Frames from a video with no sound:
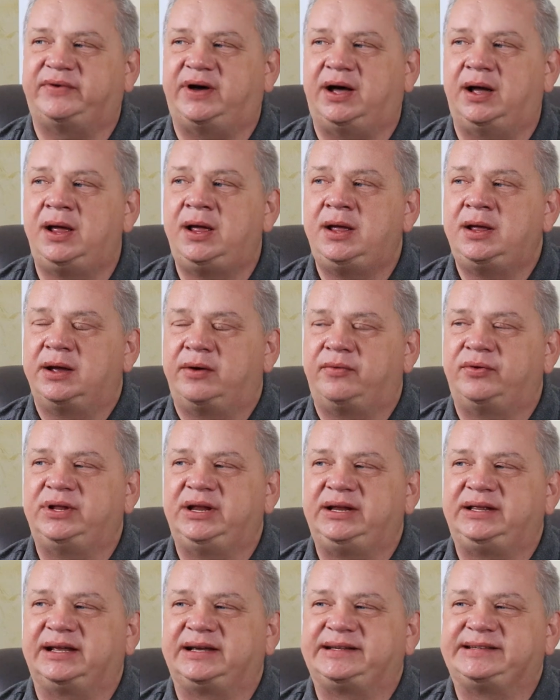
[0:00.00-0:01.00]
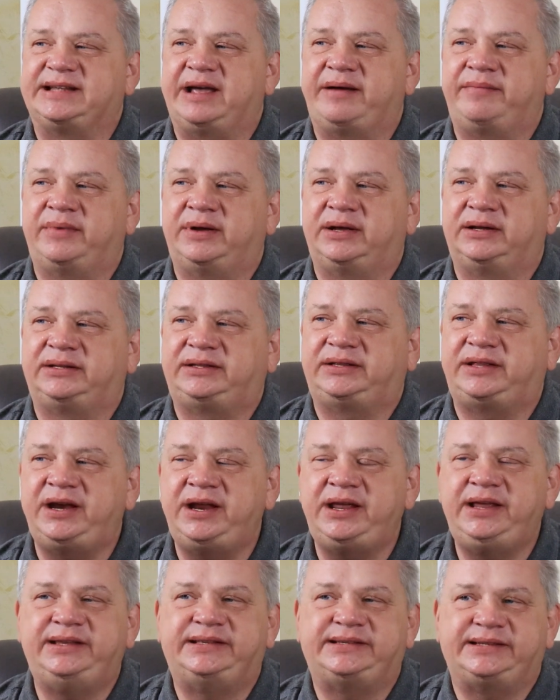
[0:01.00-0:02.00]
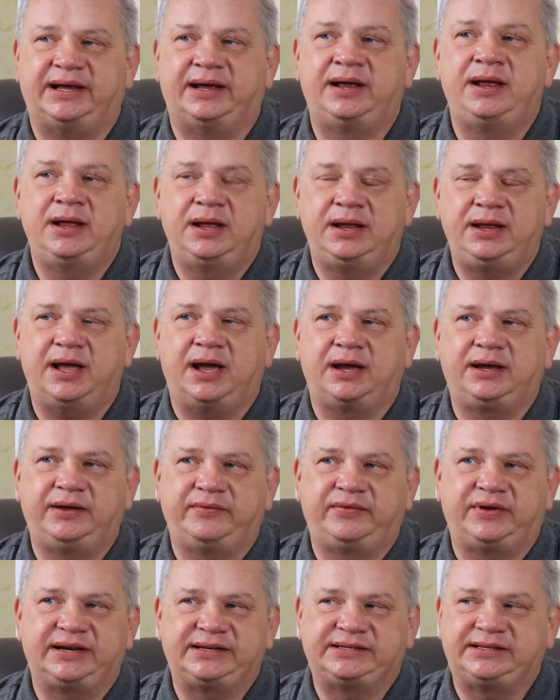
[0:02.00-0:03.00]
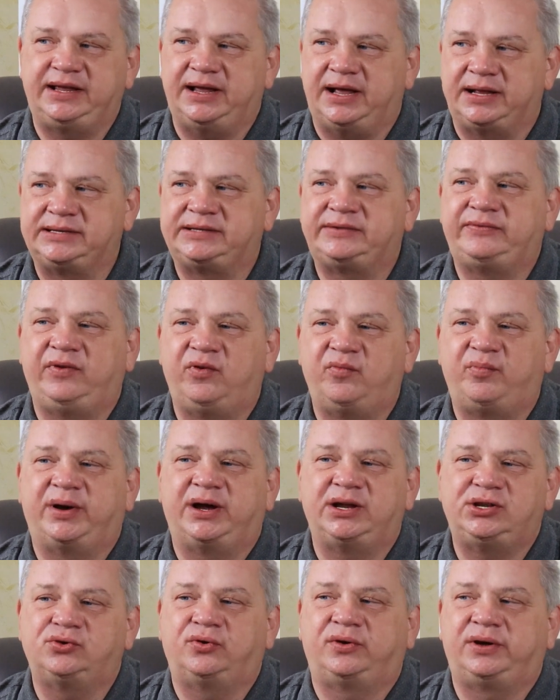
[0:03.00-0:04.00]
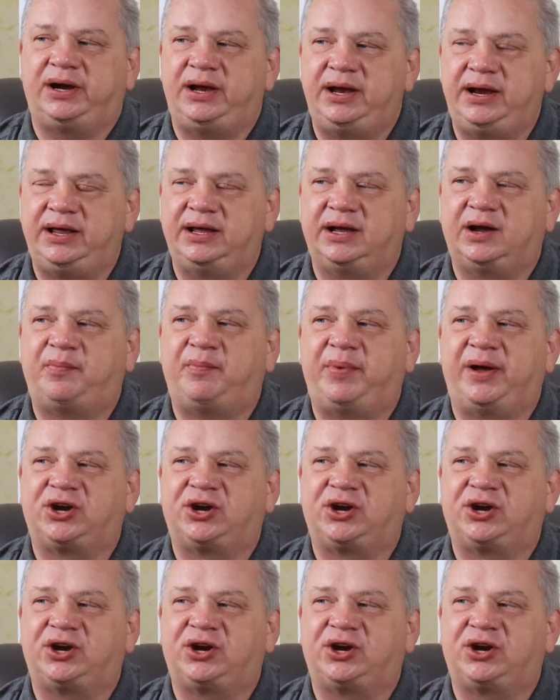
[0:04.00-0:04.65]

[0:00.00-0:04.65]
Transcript: the deity, they are just like the Trinity, as in Christianity.